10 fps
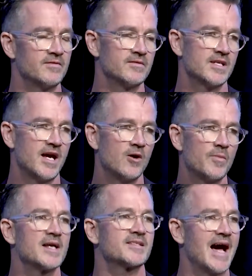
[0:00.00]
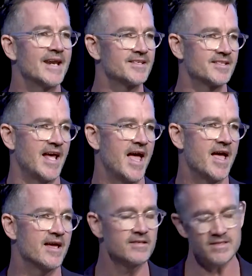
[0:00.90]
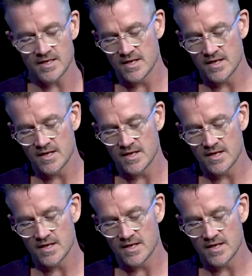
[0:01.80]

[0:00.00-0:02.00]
to help us understand